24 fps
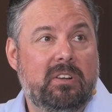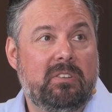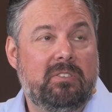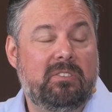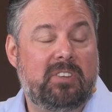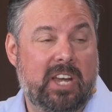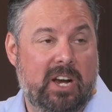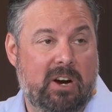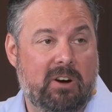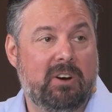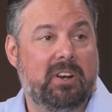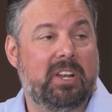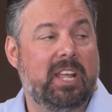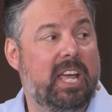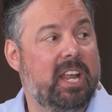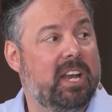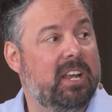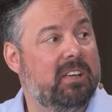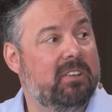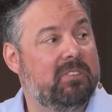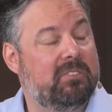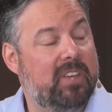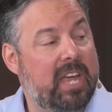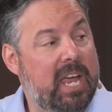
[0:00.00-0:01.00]

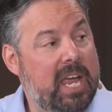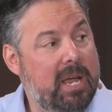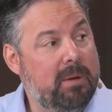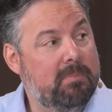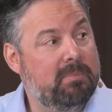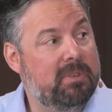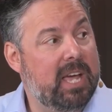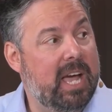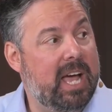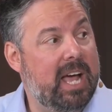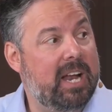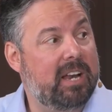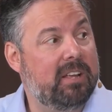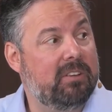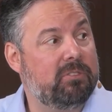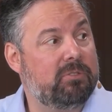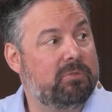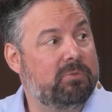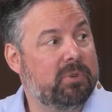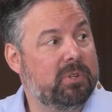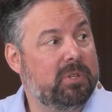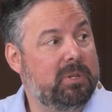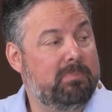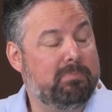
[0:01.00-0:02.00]
Teradata is aimed at
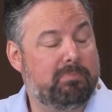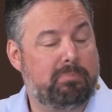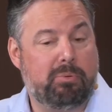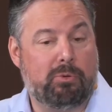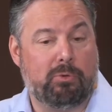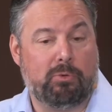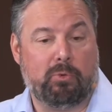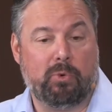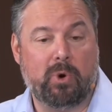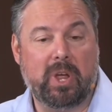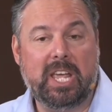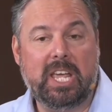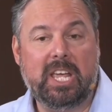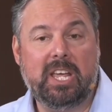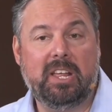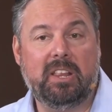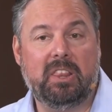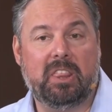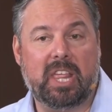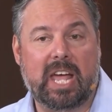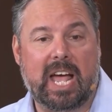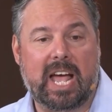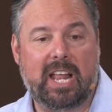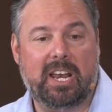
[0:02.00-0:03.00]
is really
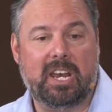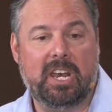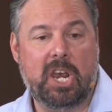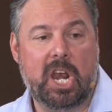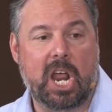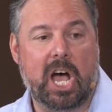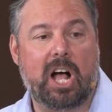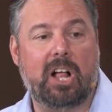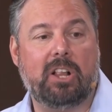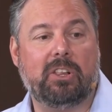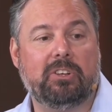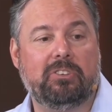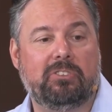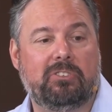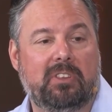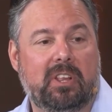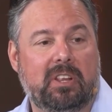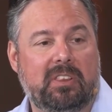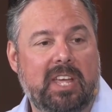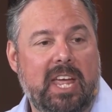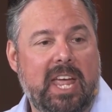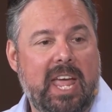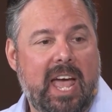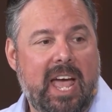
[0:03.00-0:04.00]
bringing that knowledge
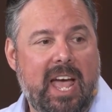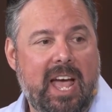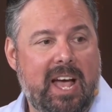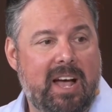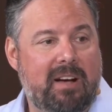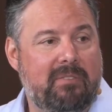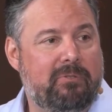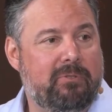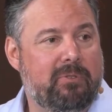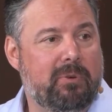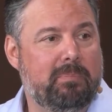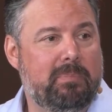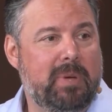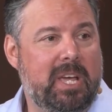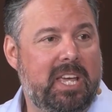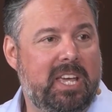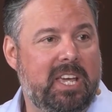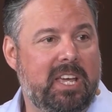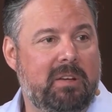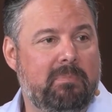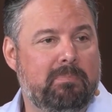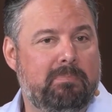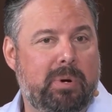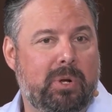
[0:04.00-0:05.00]
that they have for
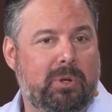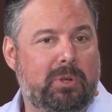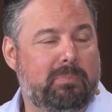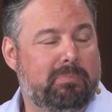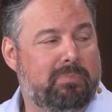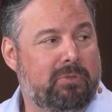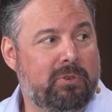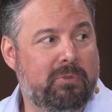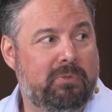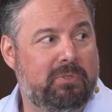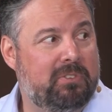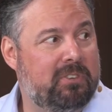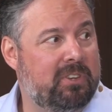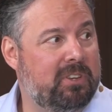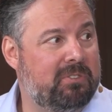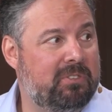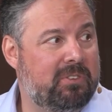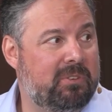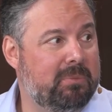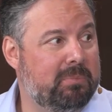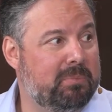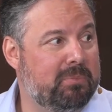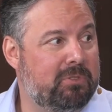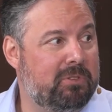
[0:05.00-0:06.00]
making bulletproof
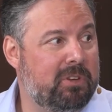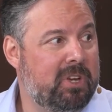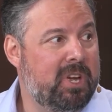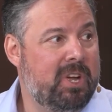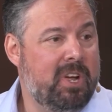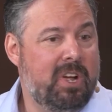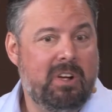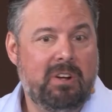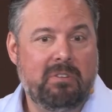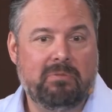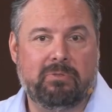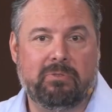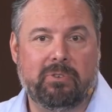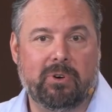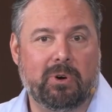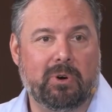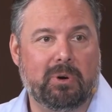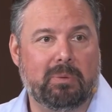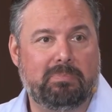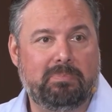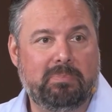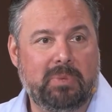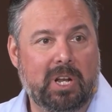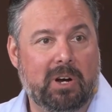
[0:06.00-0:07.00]
systems
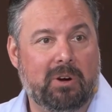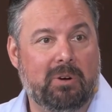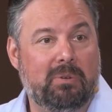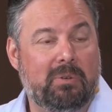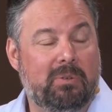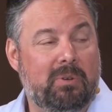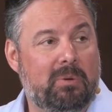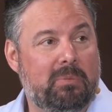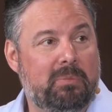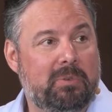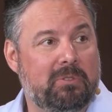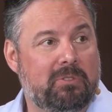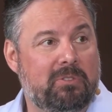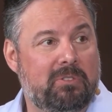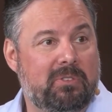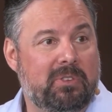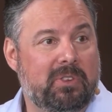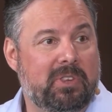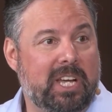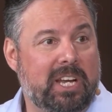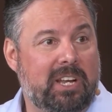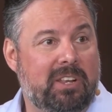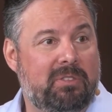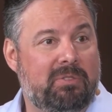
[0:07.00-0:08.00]
for almost
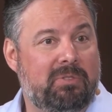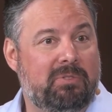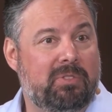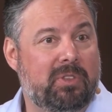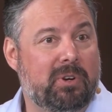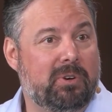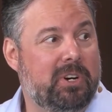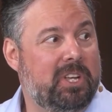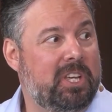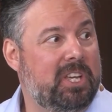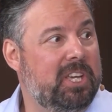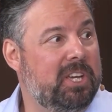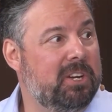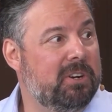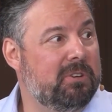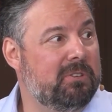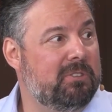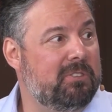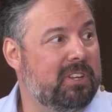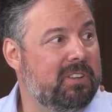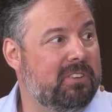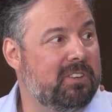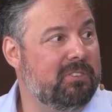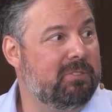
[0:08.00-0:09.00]
like 30
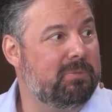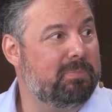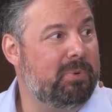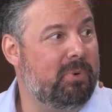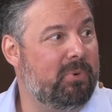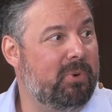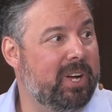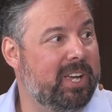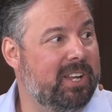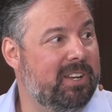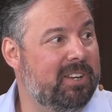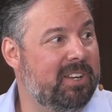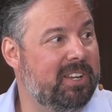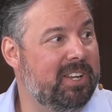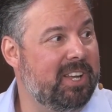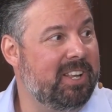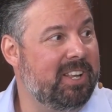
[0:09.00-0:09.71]
years at this point,